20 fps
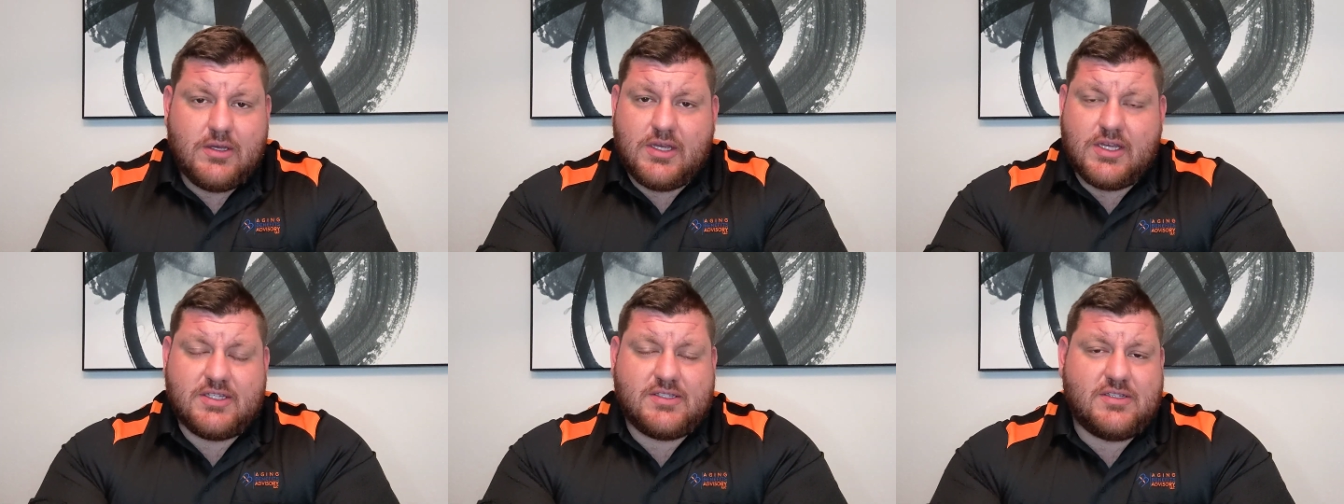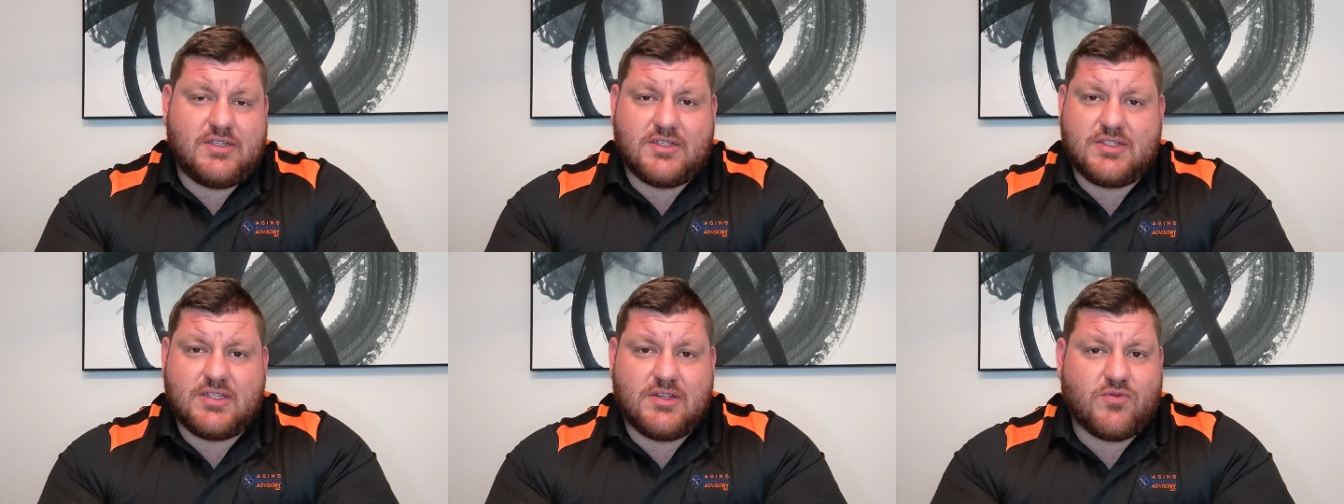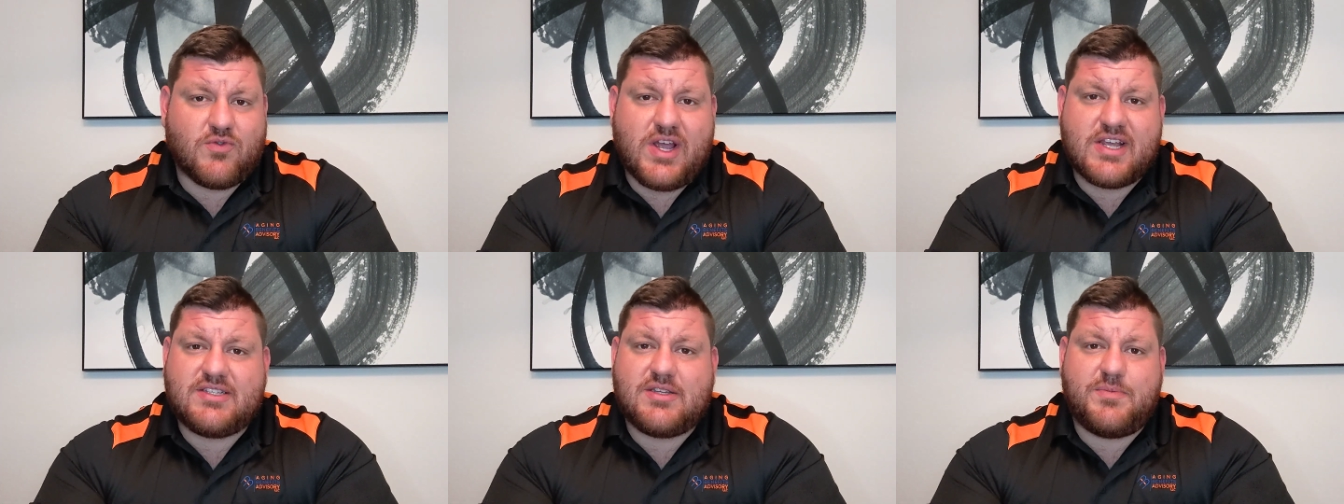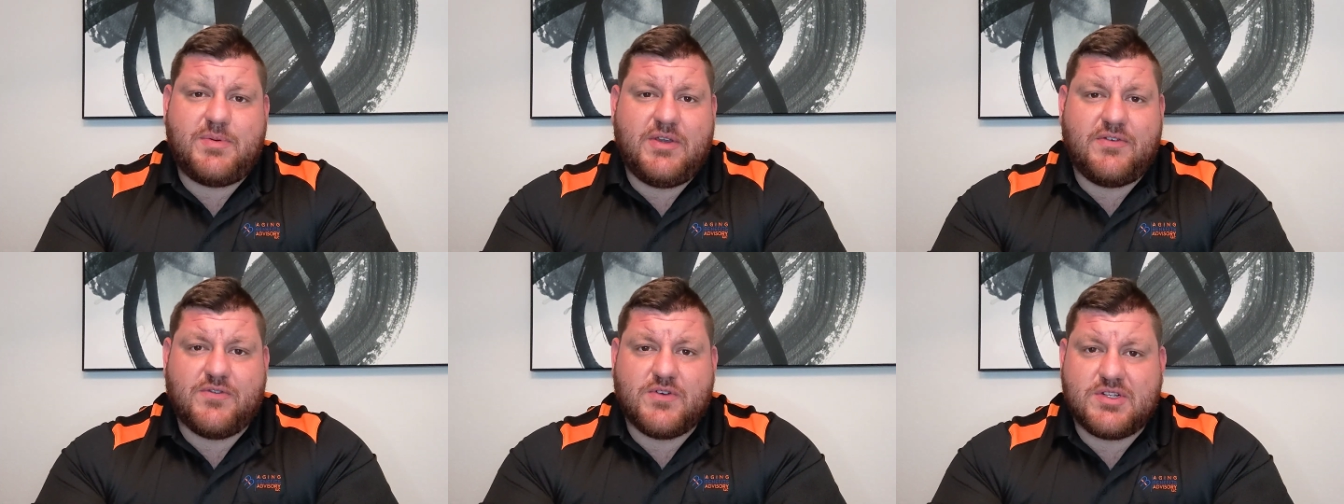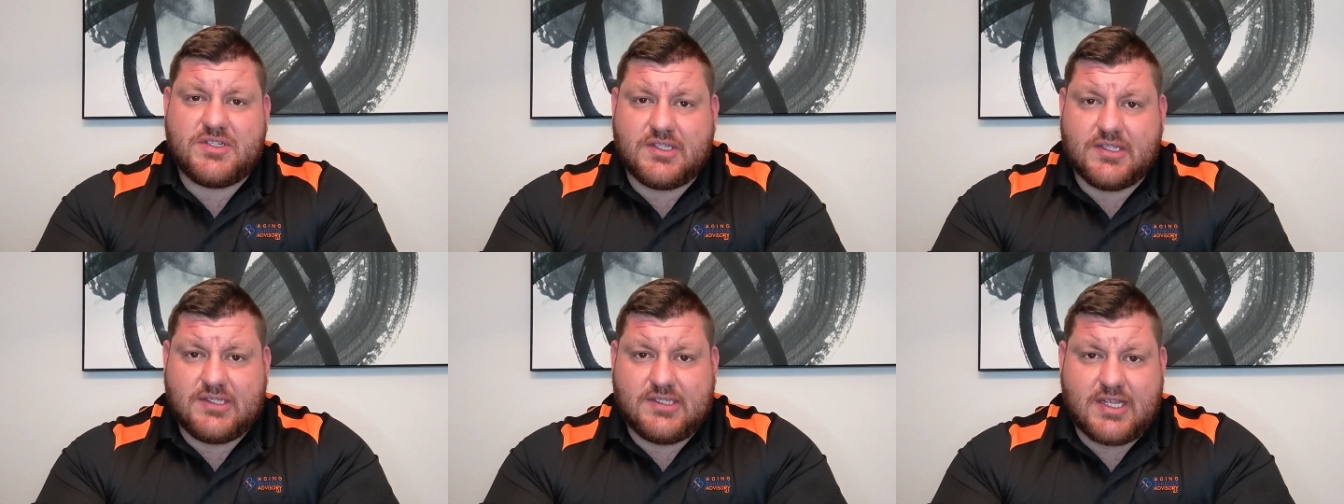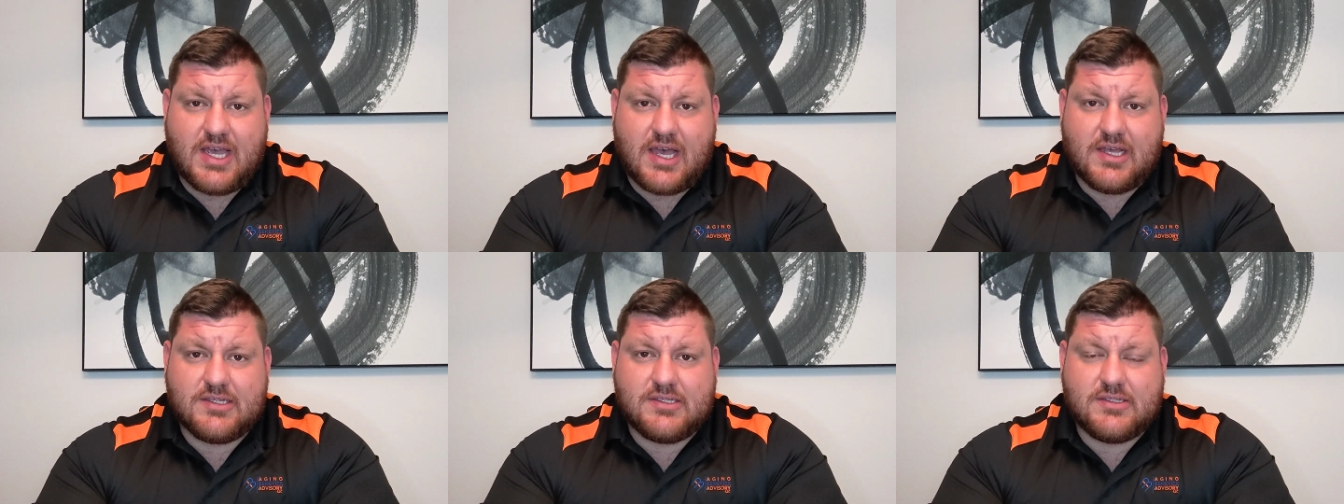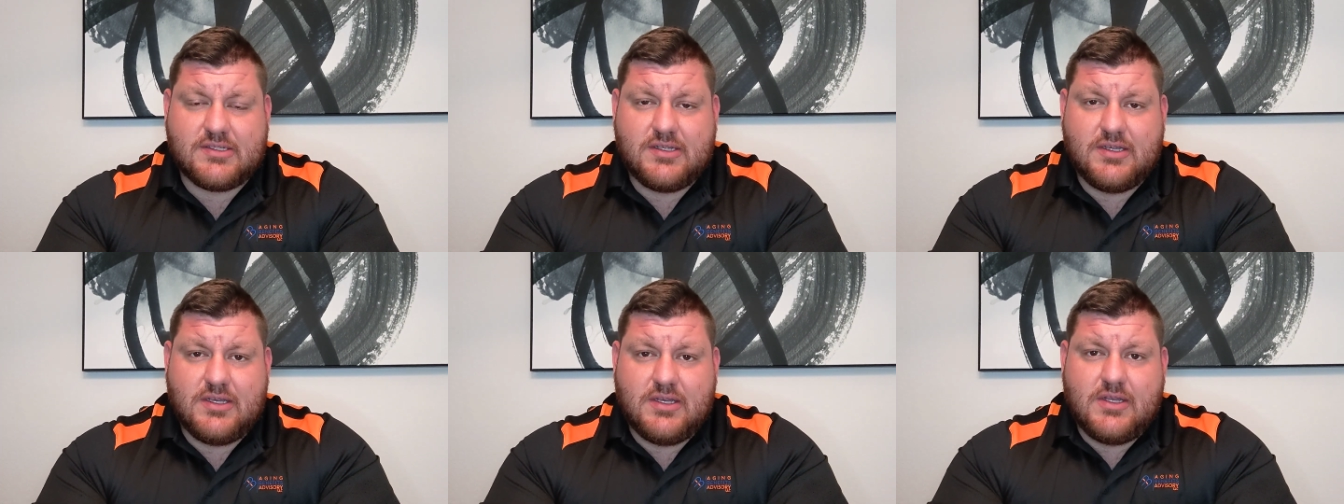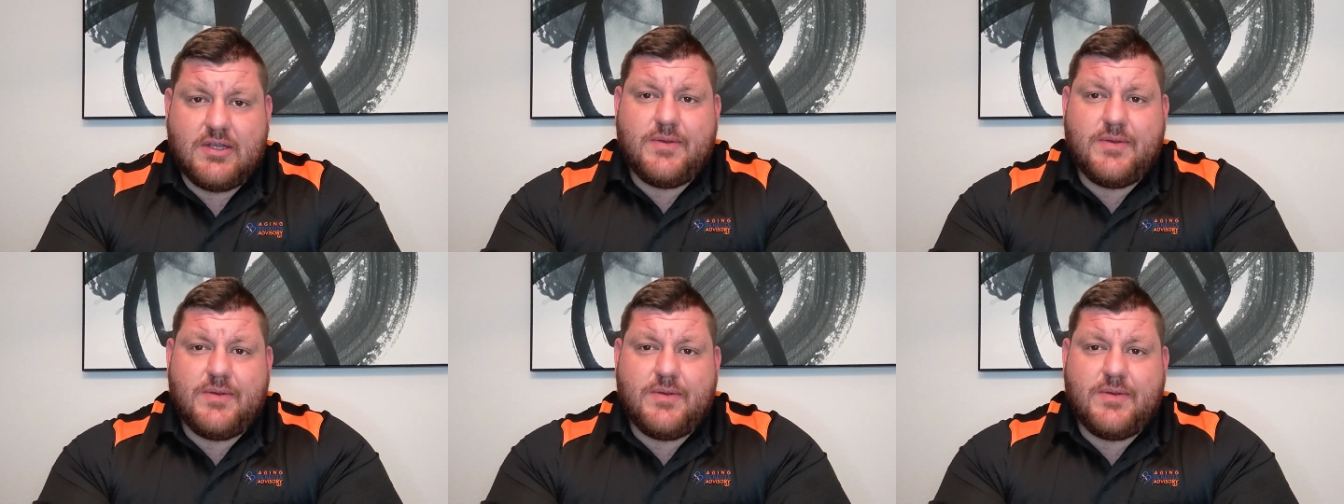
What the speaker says: It's just the recipe for success.